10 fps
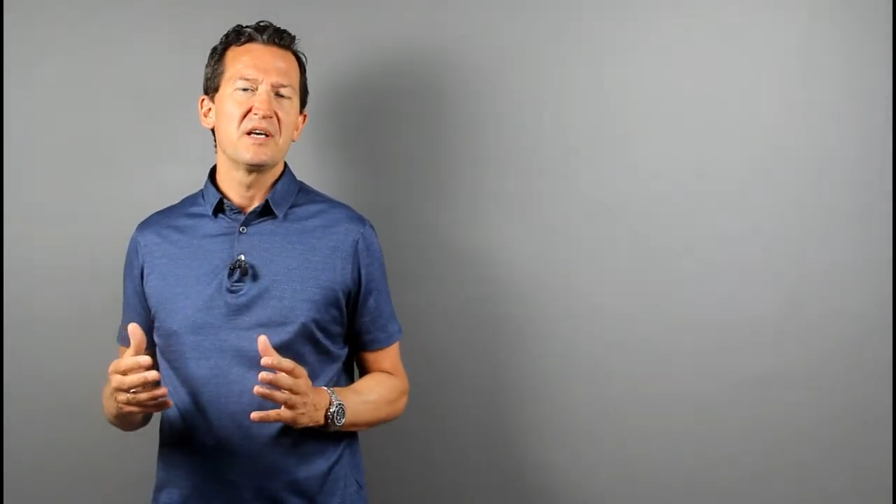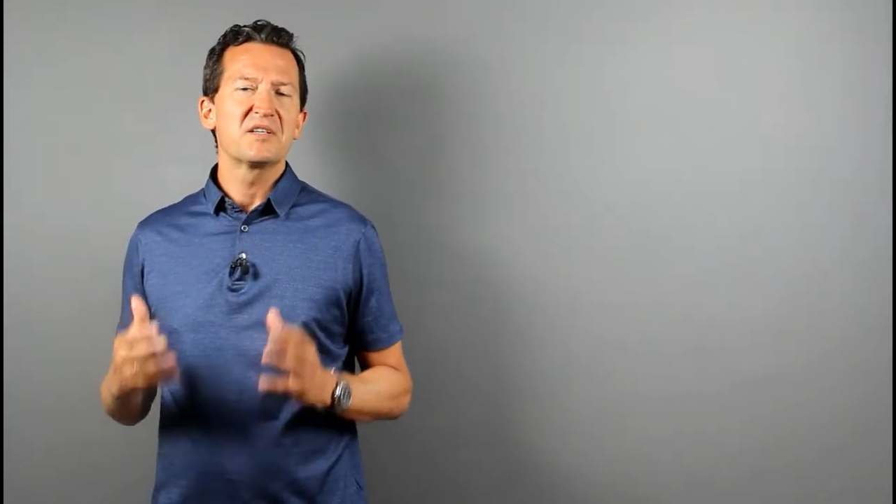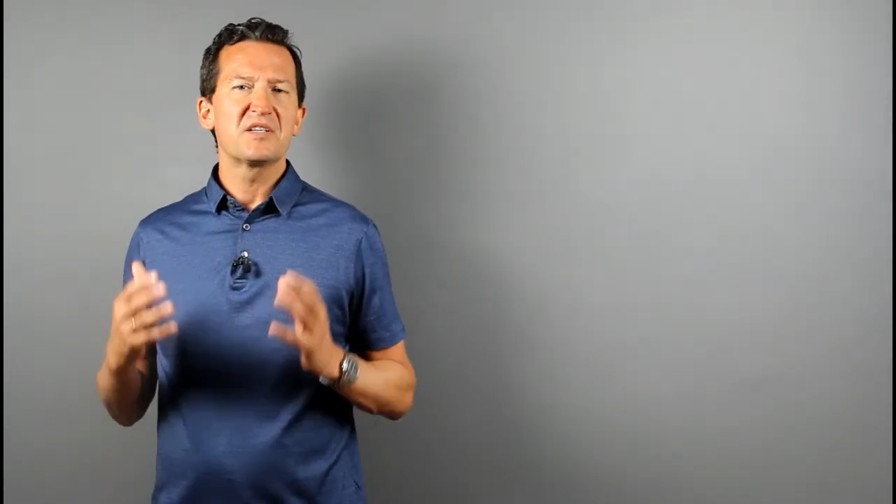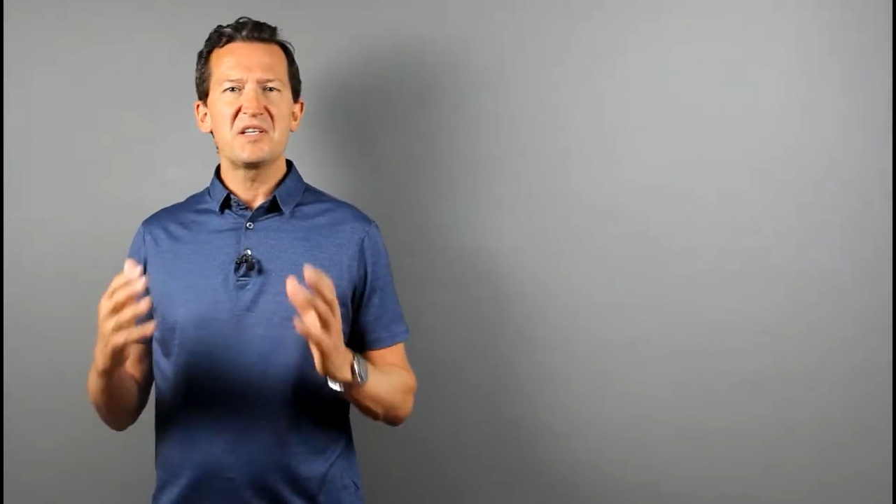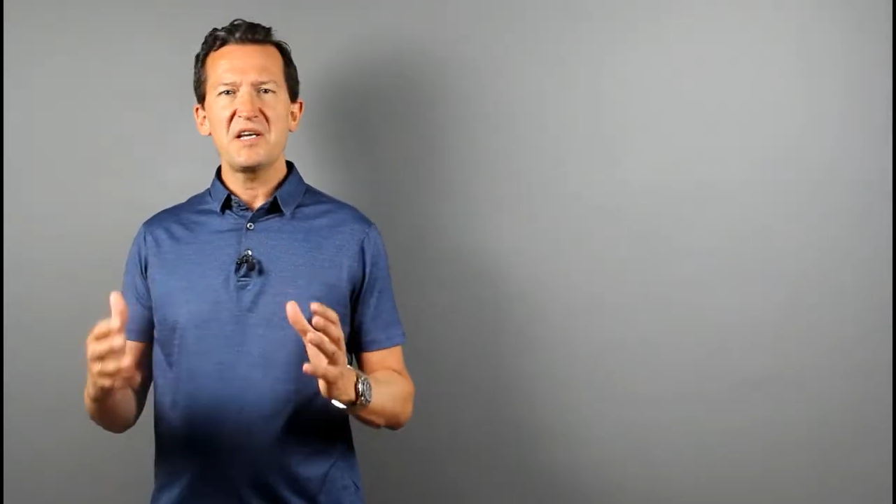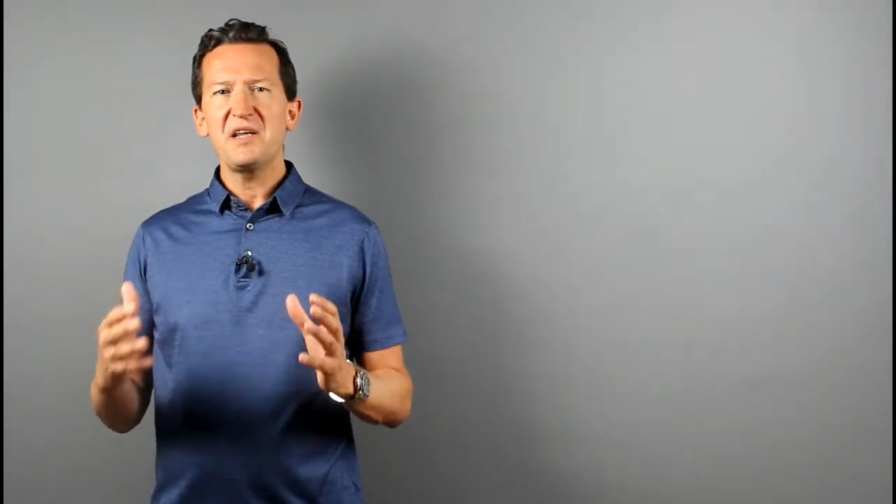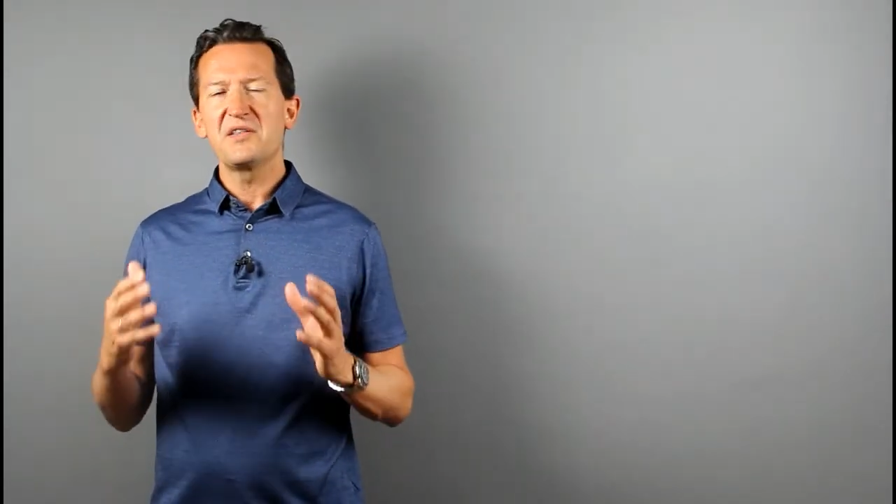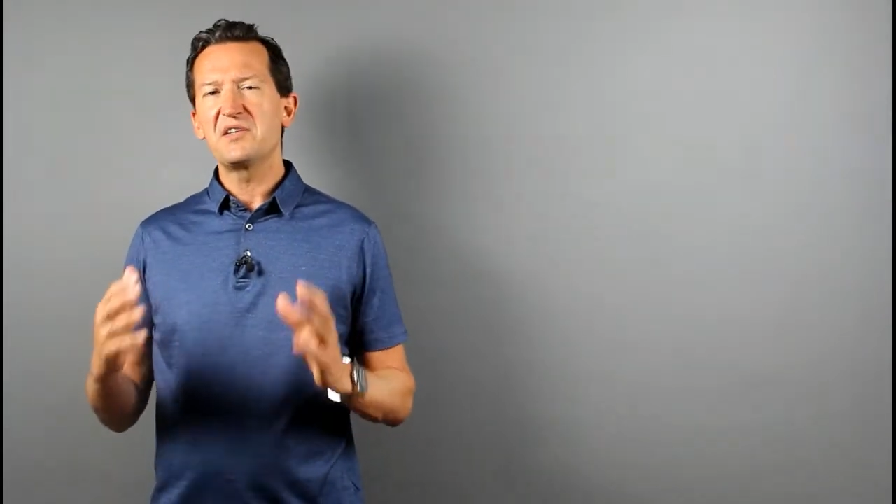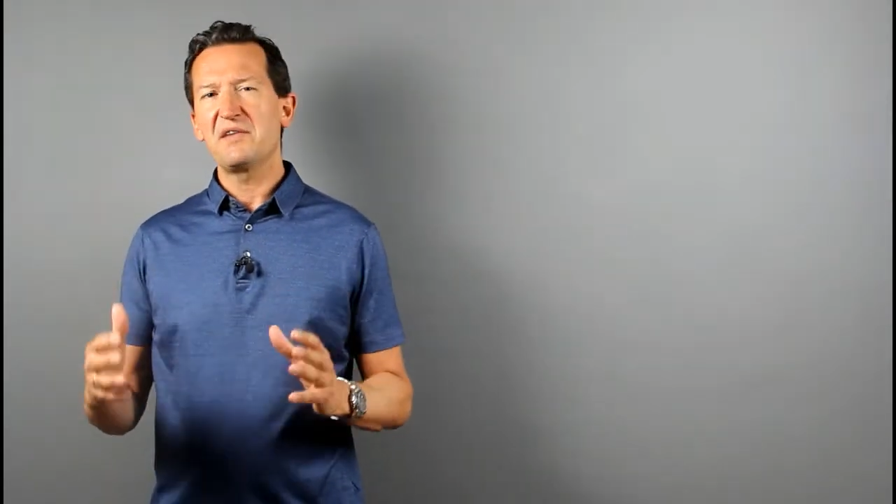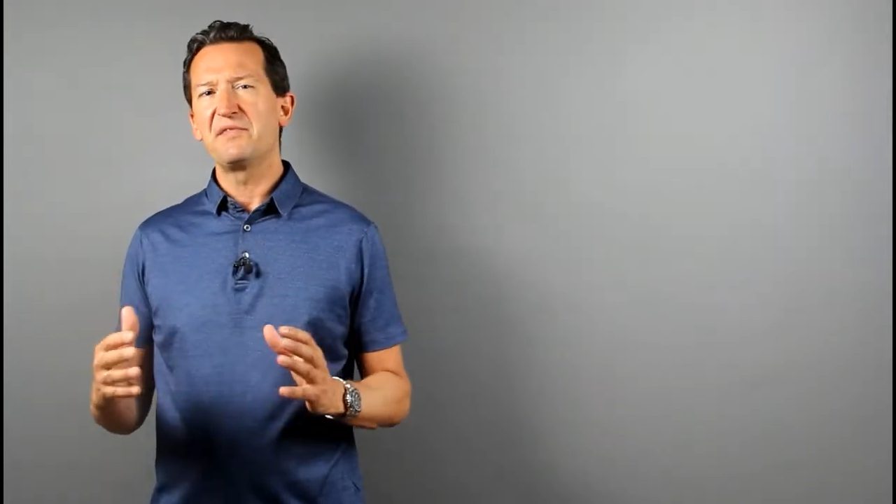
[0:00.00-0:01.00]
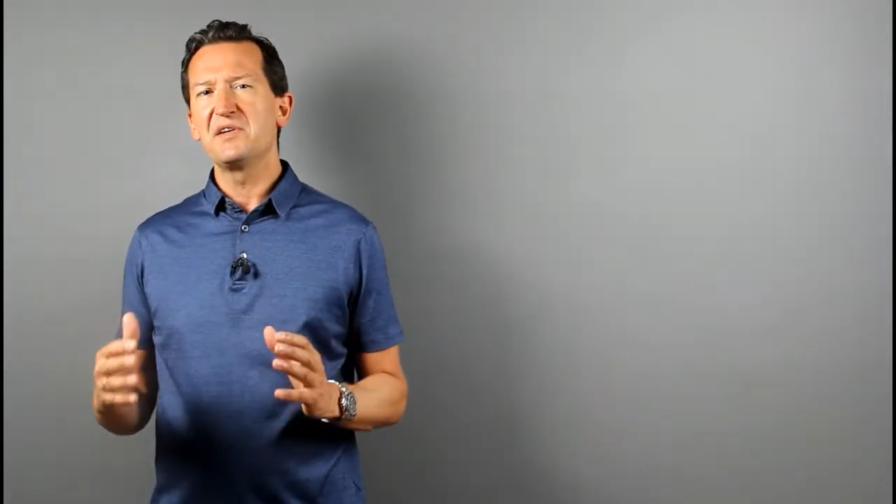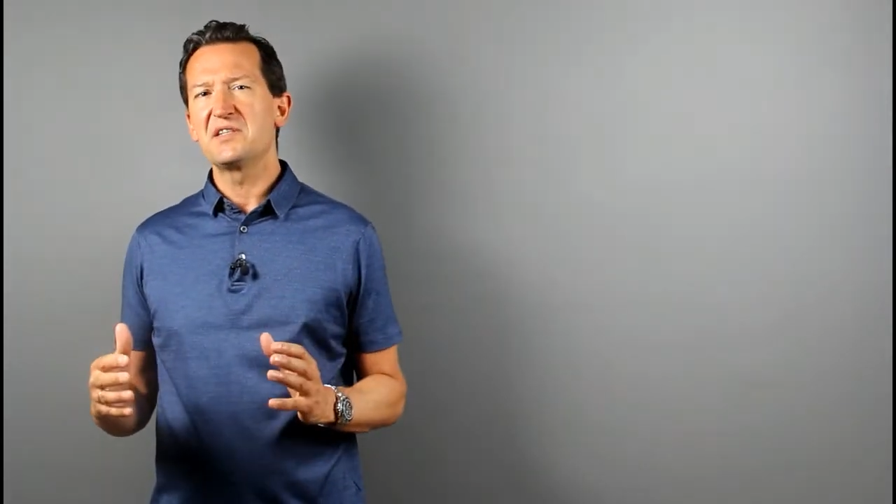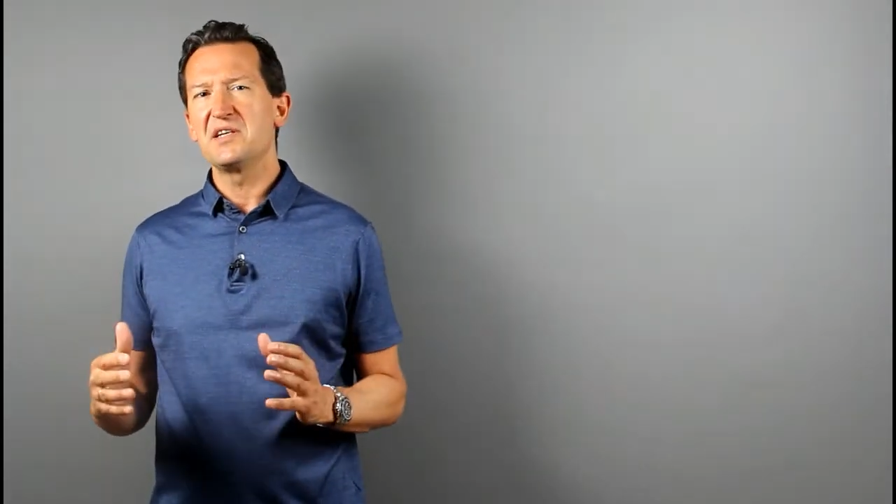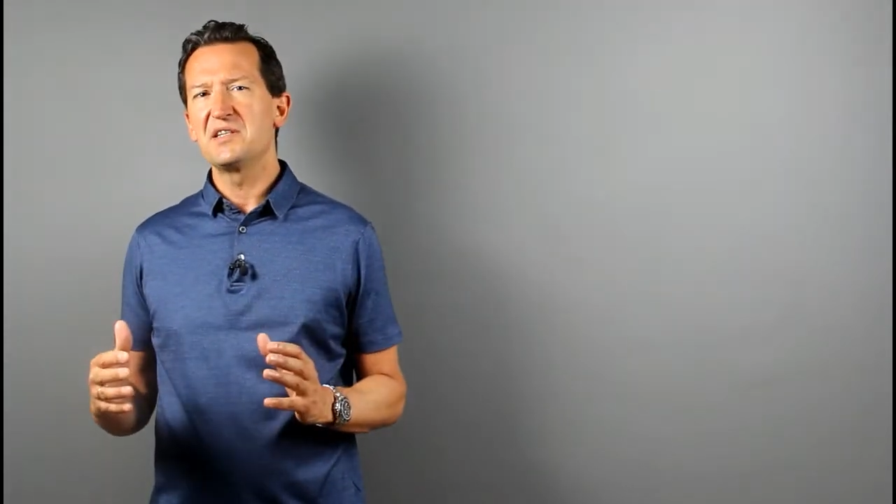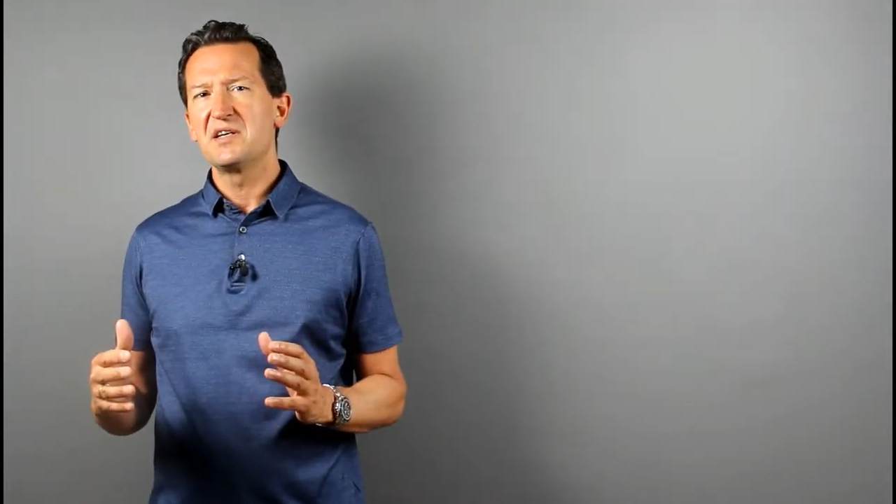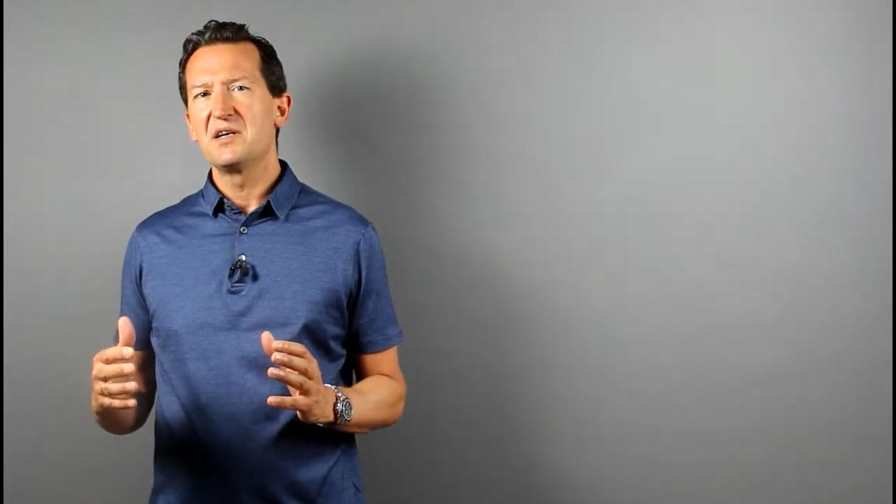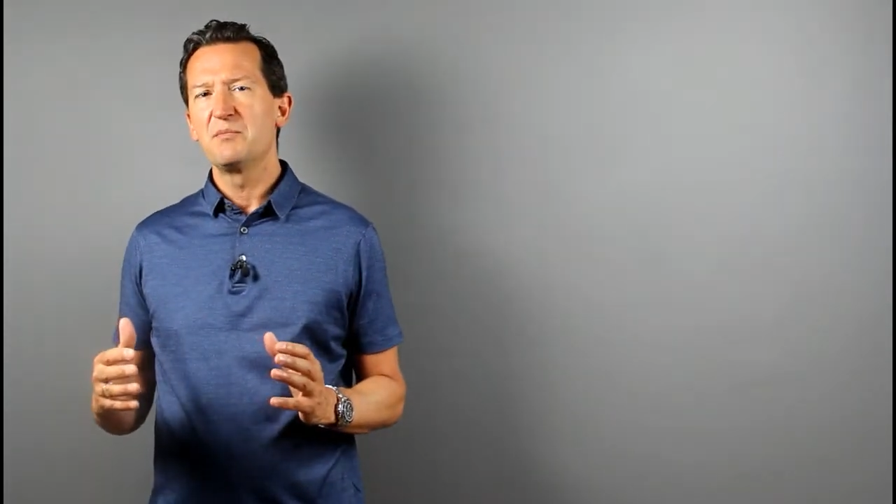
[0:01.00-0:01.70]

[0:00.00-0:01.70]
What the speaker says: to see the differences